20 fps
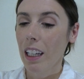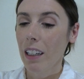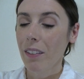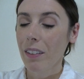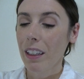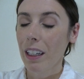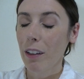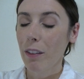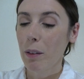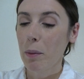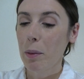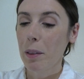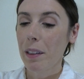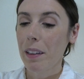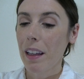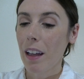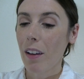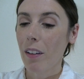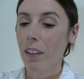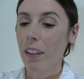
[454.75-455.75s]
I'm going to have you
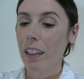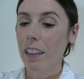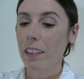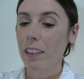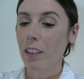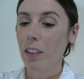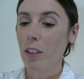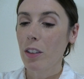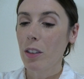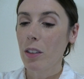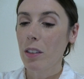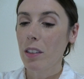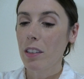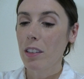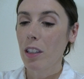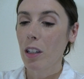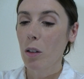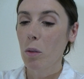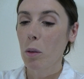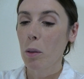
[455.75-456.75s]
breathe out, and as you do
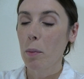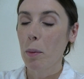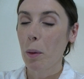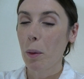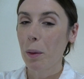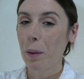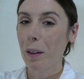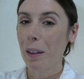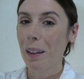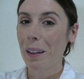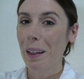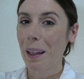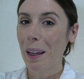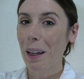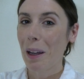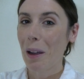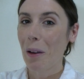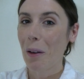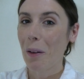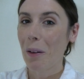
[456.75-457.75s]
so, we're both going to let
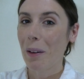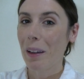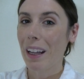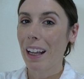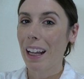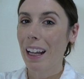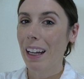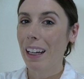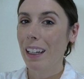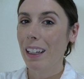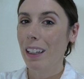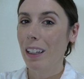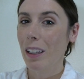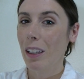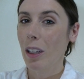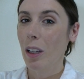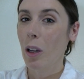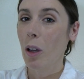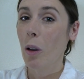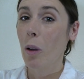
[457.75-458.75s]
go, okay?
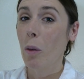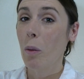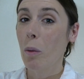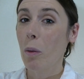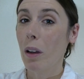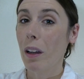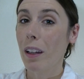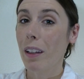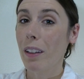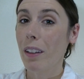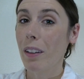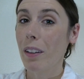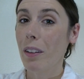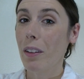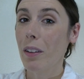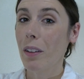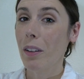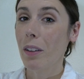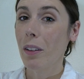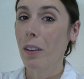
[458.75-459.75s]
1,
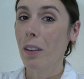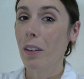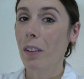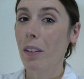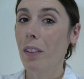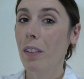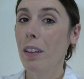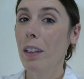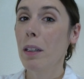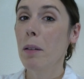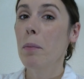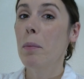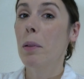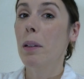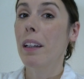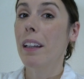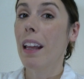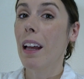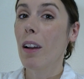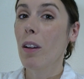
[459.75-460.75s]
2, 3.
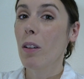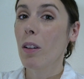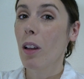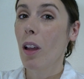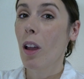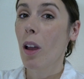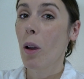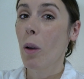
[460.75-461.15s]
Breathe out.